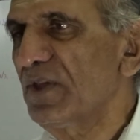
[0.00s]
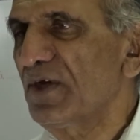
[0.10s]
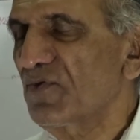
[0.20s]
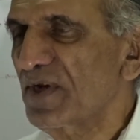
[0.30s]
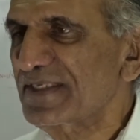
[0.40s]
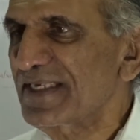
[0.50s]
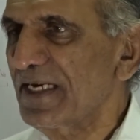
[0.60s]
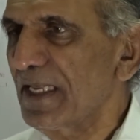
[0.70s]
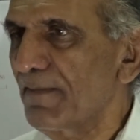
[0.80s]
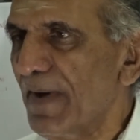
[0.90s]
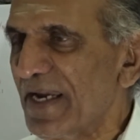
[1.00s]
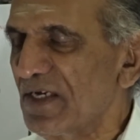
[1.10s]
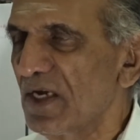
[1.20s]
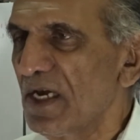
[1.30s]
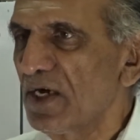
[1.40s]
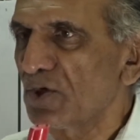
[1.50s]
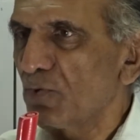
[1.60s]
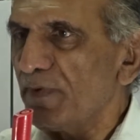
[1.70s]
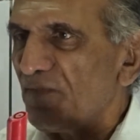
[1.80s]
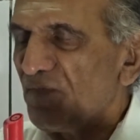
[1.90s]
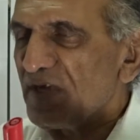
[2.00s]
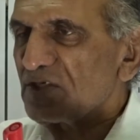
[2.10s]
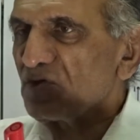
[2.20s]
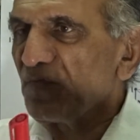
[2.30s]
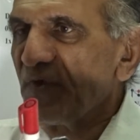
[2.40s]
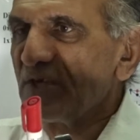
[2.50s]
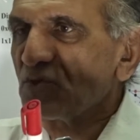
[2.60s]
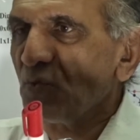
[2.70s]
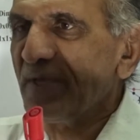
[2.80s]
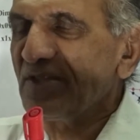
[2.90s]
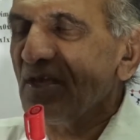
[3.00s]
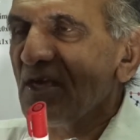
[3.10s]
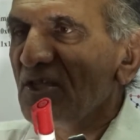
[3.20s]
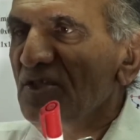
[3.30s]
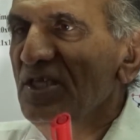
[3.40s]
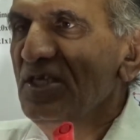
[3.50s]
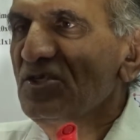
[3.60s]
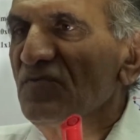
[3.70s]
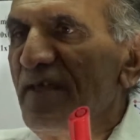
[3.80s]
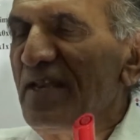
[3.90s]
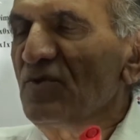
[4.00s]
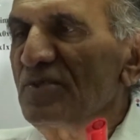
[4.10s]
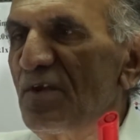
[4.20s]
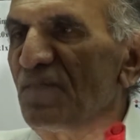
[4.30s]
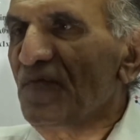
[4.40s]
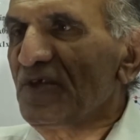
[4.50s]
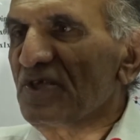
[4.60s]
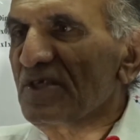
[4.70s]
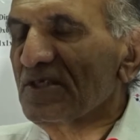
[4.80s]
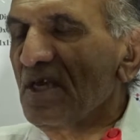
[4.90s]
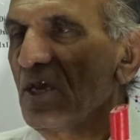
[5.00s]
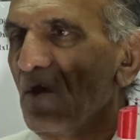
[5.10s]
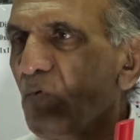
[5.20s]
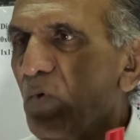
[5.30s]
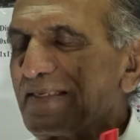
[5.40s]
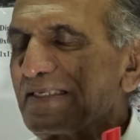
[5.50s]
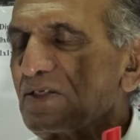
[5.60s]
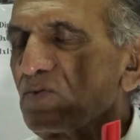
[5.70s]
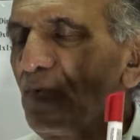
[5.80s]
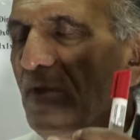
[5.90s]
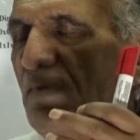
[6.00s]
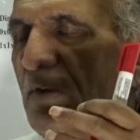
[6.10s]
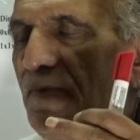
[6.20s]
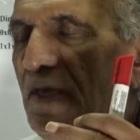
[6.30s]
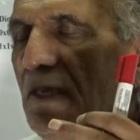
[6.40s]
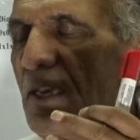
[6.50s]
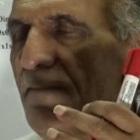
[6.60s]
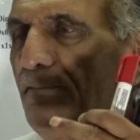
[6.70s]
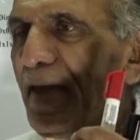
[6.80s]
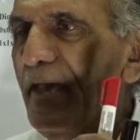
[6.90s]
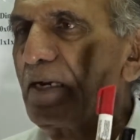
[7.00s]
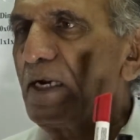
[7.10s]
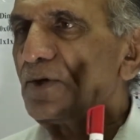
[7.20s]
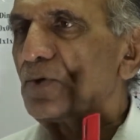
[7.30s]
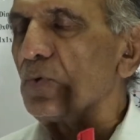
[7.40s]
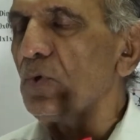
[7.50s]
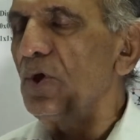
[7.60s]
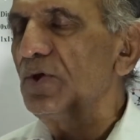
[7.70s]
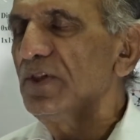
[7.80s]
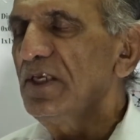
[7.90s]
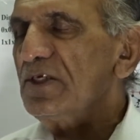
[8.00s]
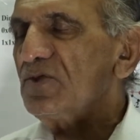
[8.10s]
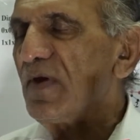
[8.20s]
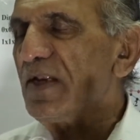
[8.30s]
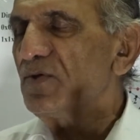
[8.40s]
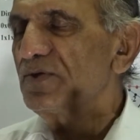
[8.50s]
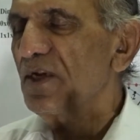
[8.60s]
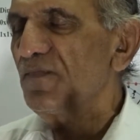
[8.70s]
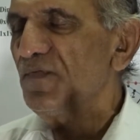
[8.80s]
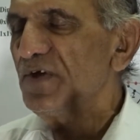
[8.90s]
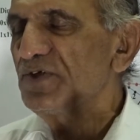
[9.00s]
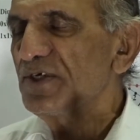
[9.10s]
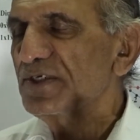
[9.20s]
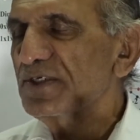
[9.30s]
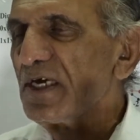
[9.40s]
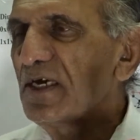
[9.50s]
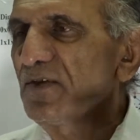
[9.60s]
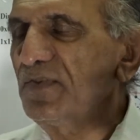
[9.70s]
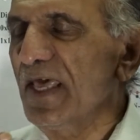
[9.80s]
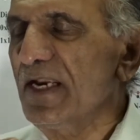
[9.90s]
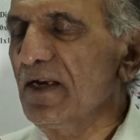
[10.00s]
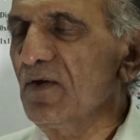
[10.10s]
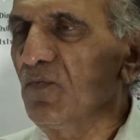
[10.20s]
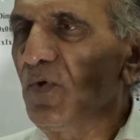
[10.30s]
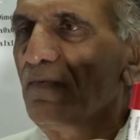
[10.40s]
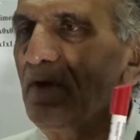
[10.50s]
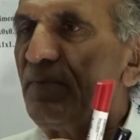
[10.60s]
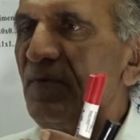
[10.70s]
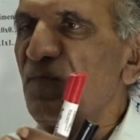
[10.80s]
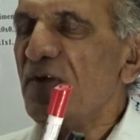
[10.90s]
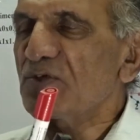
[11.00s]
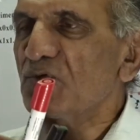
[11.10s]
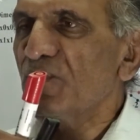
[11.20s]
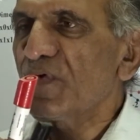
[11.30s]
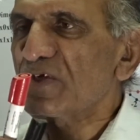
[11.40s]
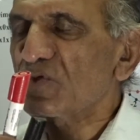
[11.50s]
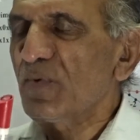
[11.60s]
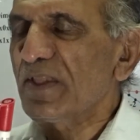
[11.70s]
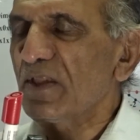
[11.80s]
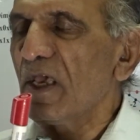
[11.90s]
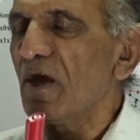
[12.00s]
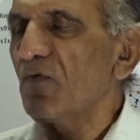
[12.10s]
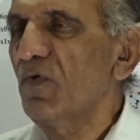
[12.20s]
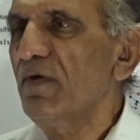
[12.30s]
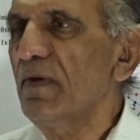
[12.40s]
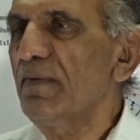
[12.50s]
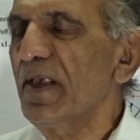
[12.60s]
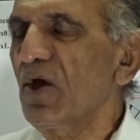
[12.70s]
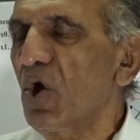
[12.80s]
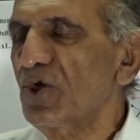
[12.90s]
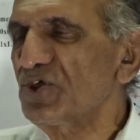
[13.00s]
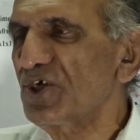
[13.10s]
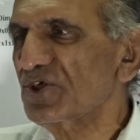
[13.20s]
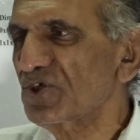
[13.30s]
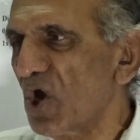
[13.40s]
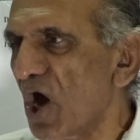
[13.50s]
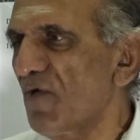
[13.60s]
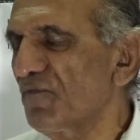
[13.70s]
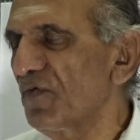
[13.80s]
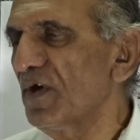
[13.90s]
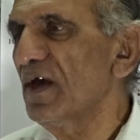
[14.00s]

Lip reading: the transcending mind to be face to face with these values and features. Once we will be parallel to these values and features, then we will be face to face with, we will be conscious of